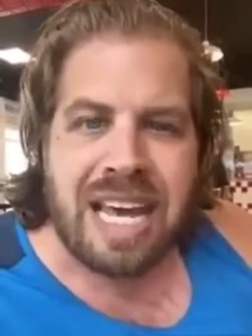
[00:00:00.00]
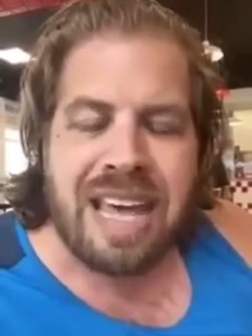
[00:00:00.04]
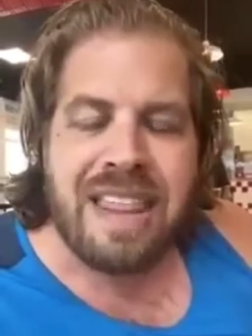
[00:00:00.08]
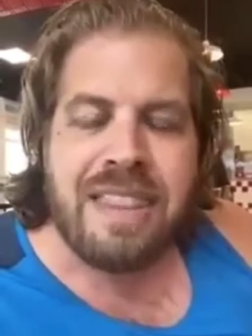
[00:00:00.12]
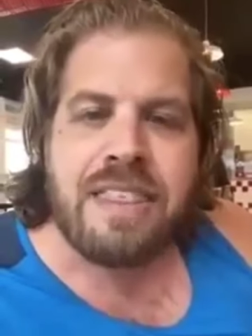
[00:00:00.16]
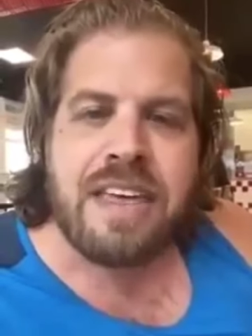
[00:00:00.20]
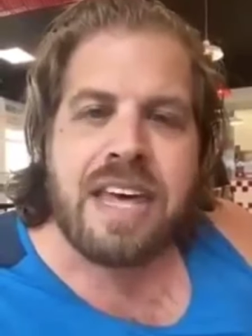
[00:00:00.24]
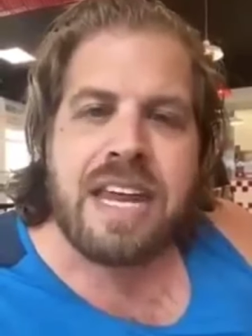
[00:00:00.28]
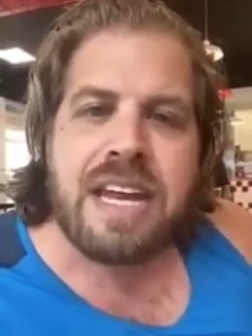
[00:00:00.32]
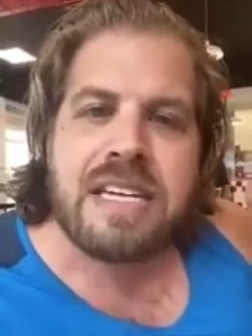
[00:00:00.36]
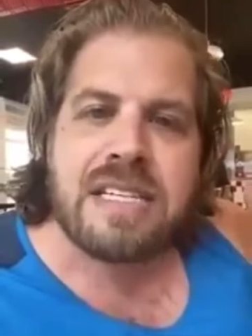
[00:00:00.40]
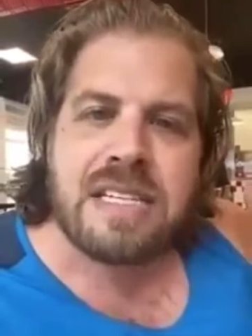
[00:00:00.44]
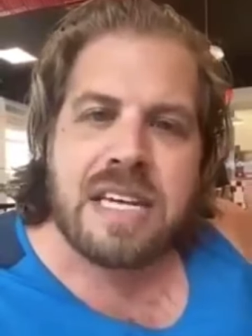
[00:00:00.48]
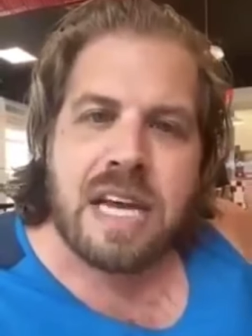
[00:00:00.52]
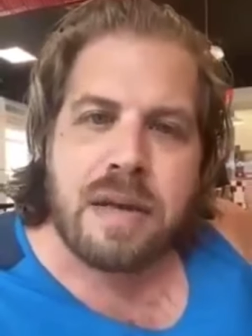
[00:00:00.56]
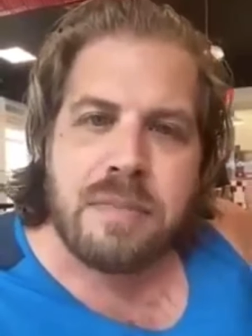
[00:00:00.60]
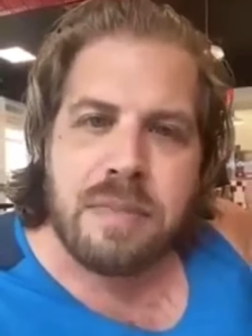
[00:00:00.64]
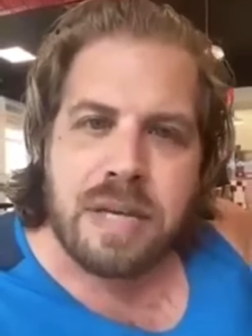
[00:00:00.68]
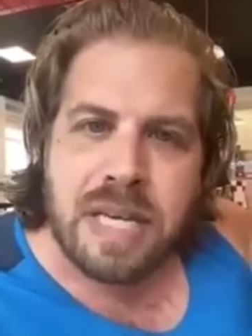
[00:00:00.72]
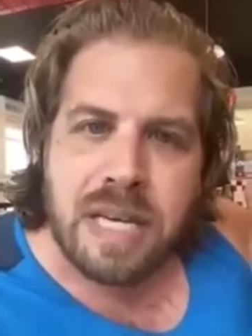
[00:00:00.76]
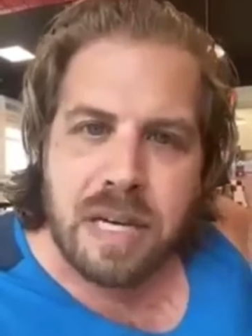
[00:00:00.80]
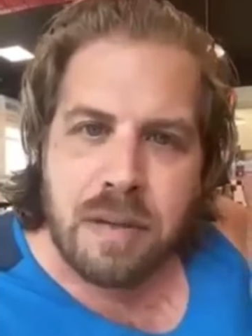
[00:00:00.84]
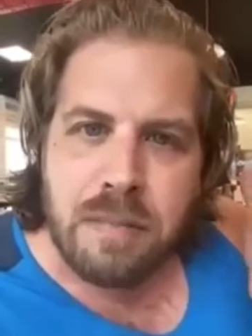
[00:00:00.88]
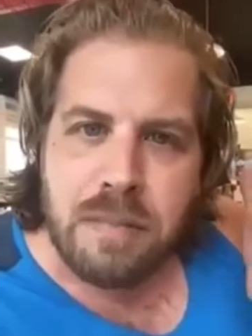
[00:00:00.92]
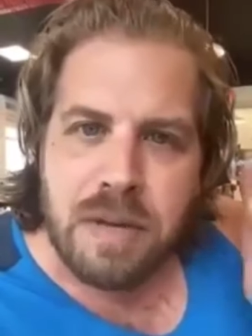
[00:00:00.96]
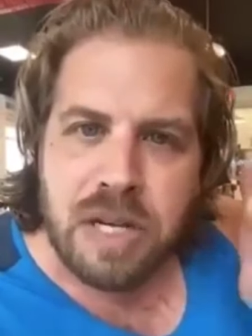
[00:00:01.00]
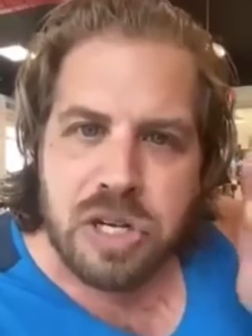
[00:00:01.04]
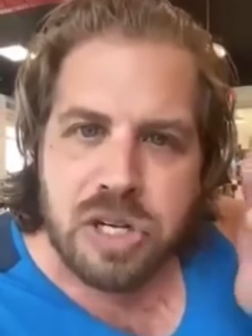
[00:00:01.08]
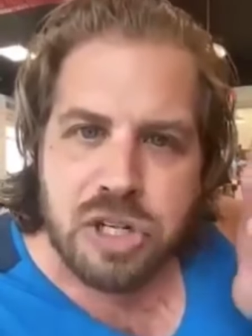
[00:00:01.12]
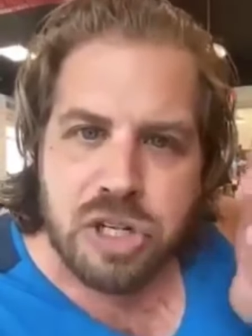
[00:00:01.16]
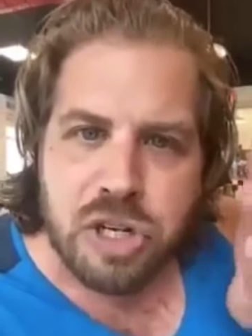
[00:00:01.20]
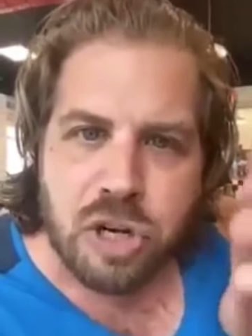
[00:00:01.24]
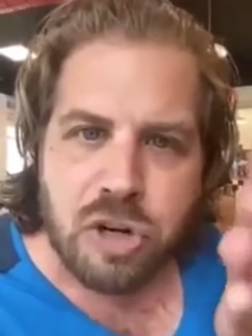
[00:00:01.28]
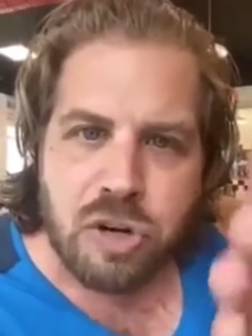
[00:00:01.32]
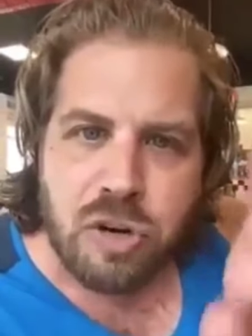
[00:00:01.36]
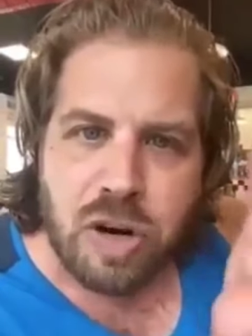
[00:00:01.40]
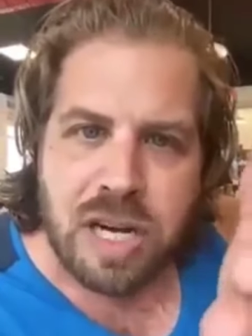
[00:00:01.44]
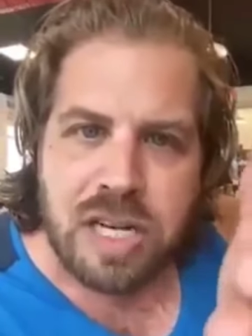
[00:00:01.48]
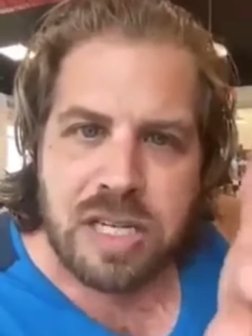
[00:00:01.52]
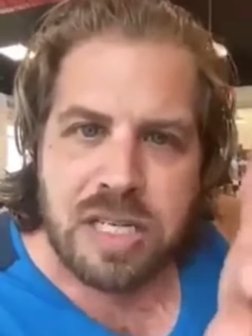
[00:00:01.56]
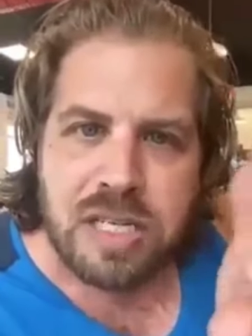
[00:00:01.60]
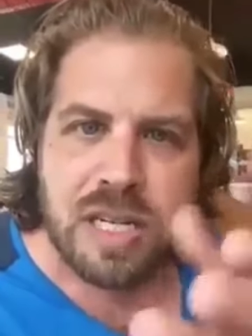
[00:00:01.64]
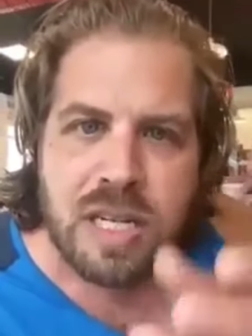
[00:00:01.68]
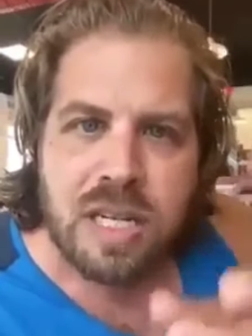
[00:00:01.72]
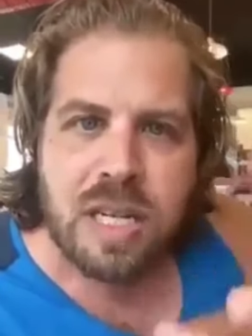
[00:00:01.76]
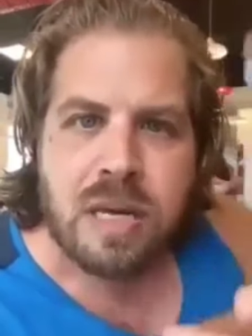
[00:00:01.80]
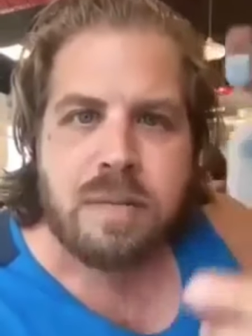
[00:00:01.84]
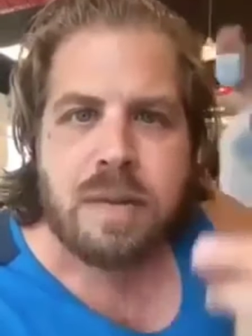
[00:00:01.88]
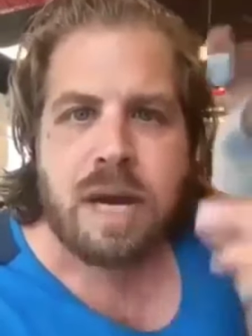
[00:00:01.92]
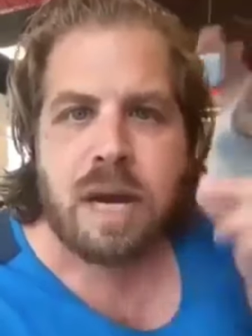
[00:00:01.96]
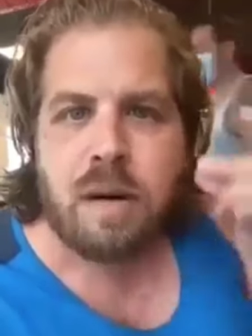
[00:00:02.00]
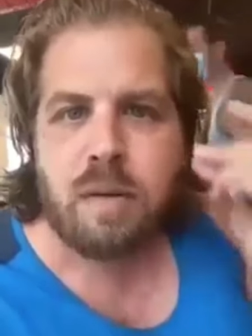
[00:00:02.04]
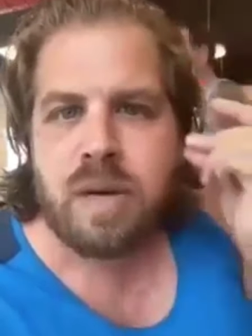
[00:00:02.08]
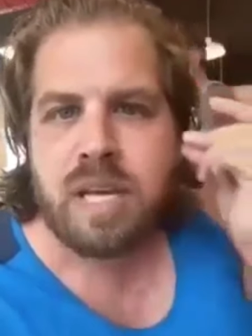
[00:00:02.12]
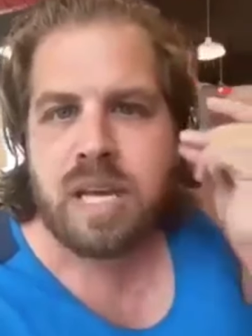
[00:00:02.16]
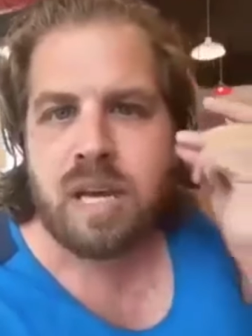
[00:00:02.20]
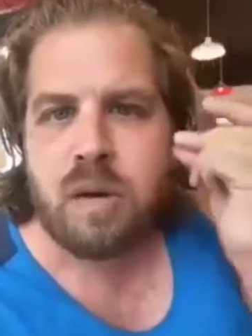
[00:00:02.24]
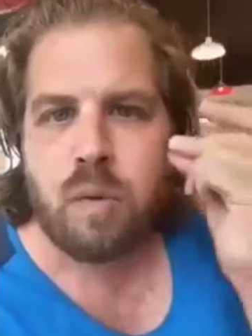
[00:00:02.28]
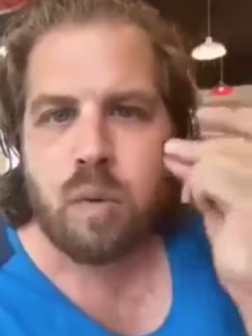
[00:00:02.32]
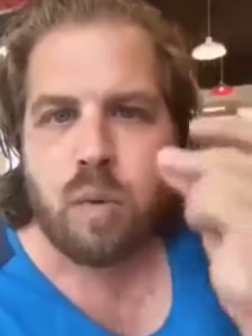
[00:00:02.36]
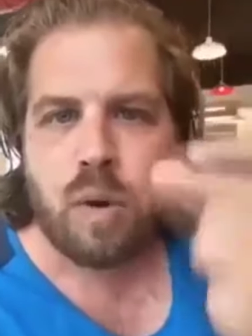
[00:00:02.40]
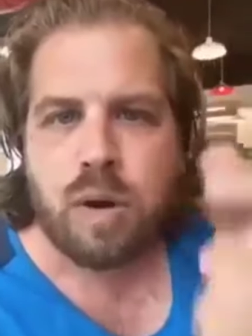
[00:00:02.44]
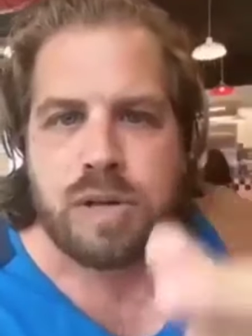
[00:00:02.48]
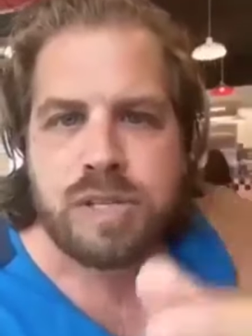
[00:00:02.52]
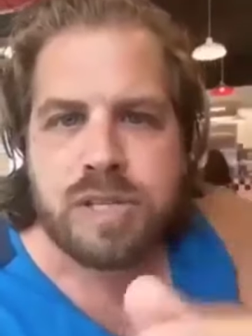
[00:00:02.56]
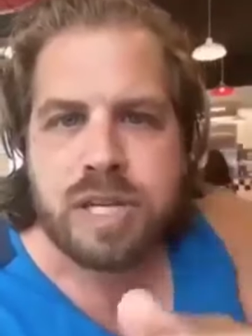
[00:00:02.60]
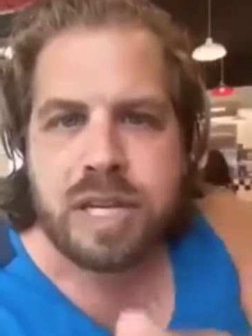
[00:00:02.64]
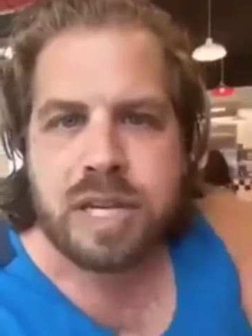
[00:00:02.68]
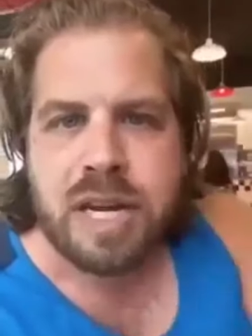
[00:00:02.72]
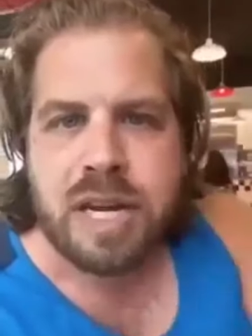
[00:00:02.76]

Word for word: And then as I began to minister Christ to them, I would get words of